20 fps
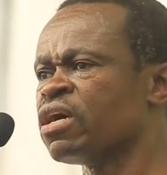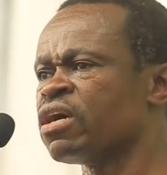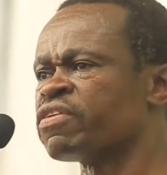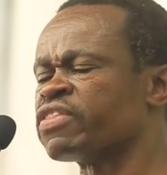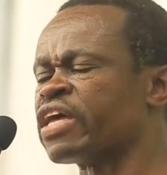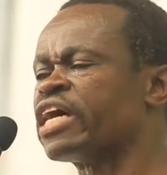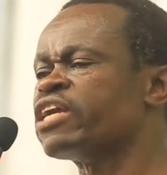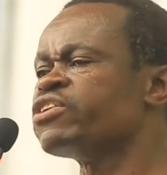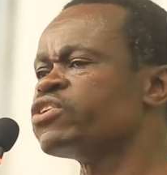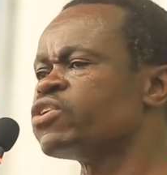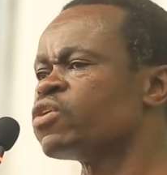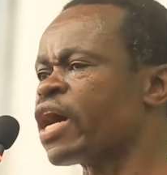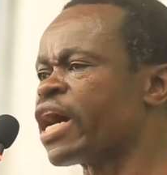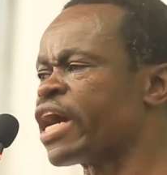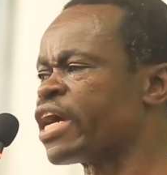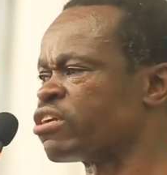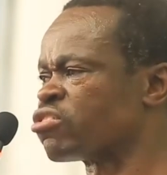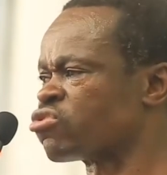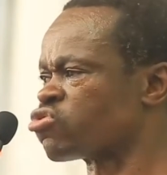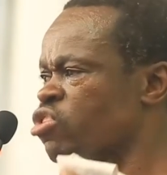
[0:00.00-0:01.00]
then you
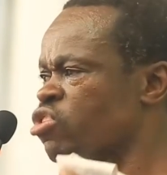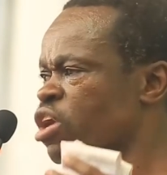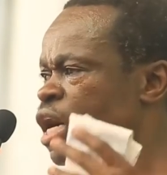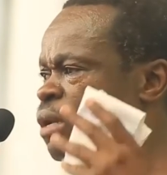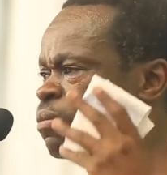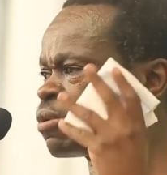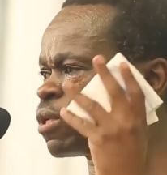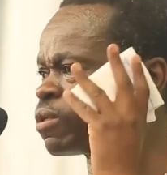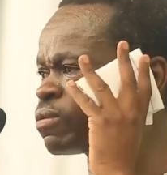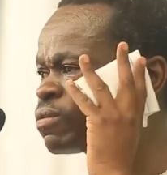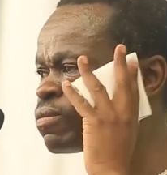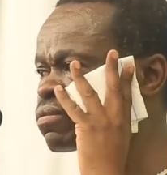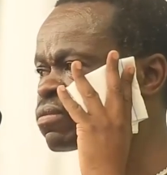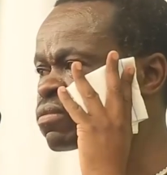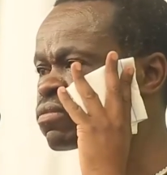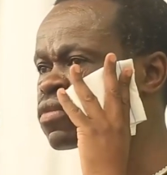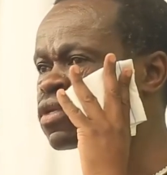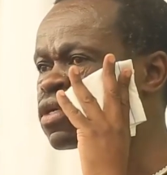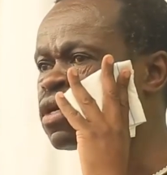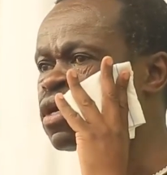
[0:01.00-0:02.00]
are in trouble.
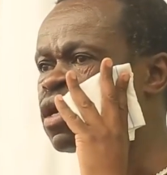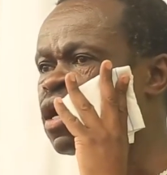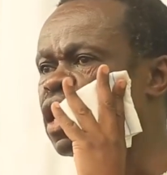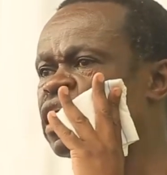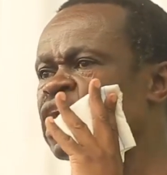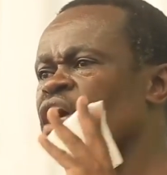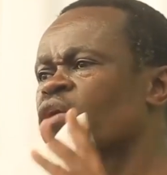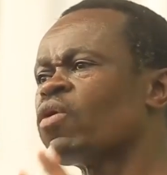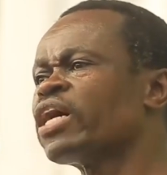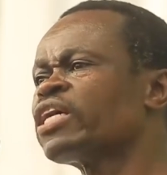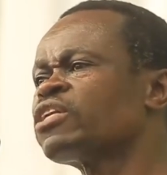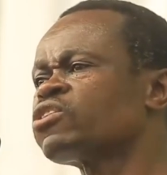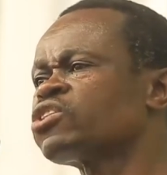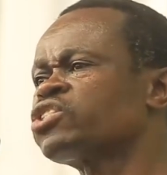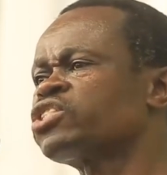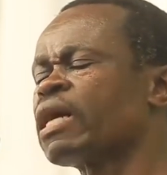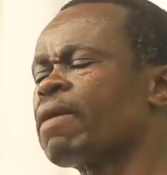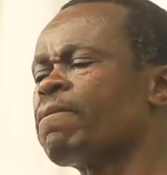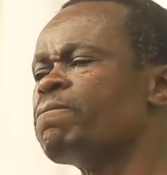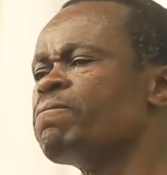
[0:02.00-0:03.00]
And I want to
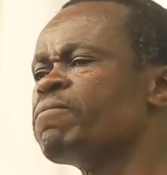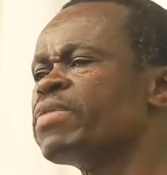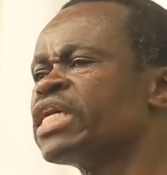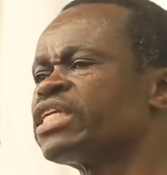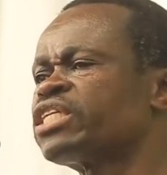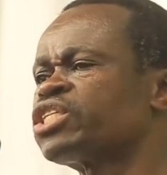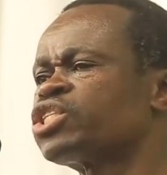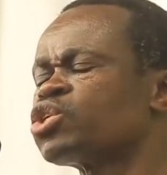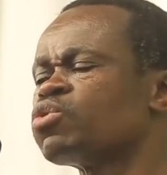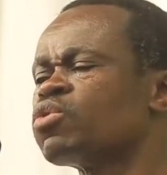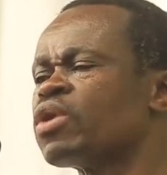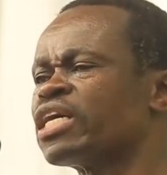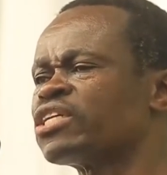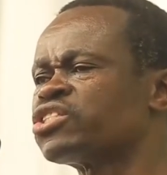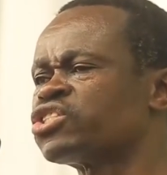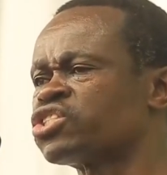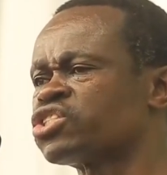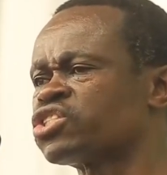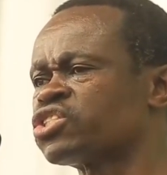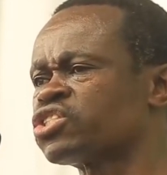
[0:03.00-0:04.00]
submit to
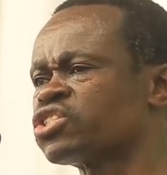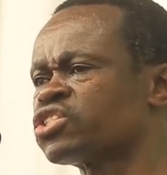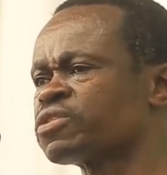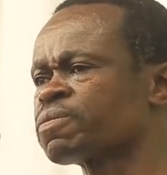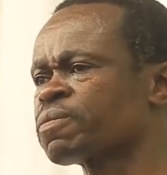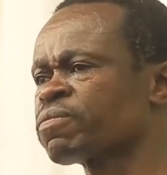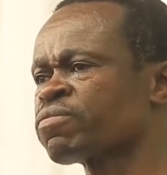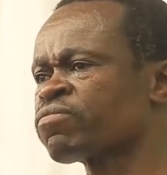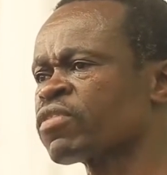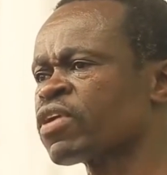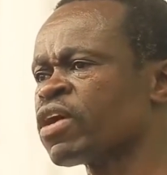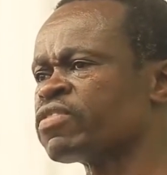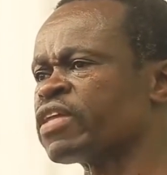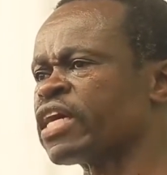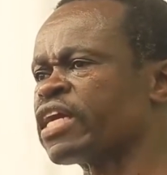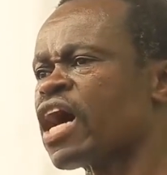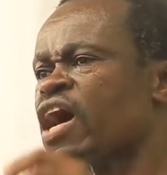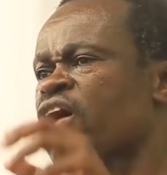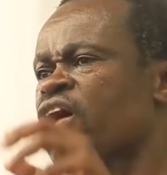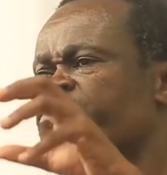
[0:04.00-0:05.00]
us
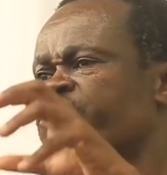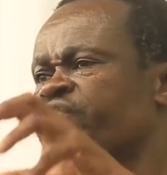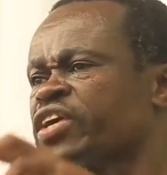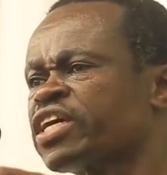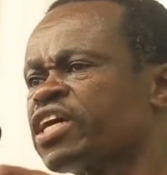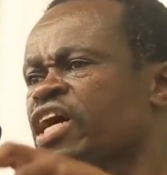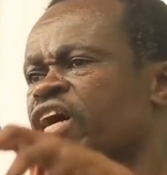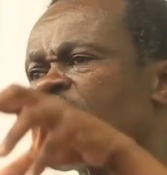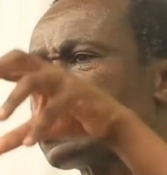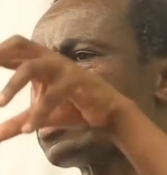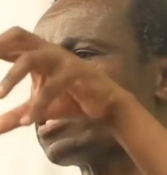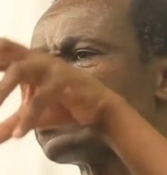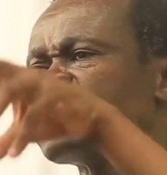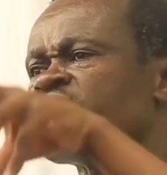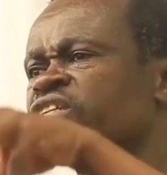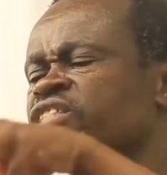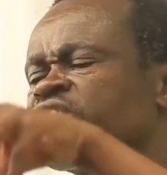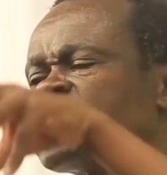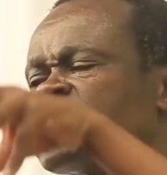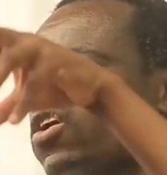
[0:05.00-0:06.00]
that Africa
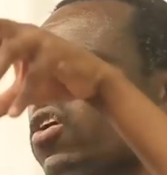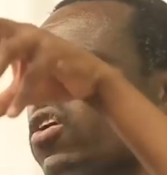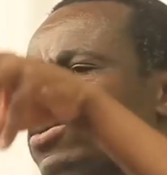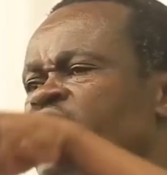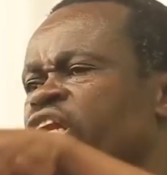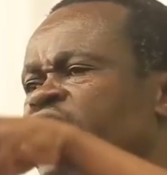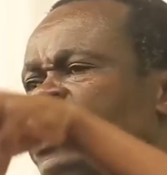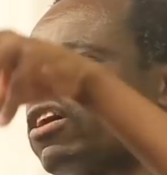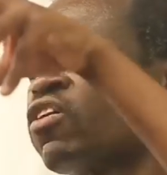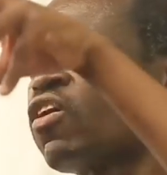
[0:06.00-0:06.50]
is the only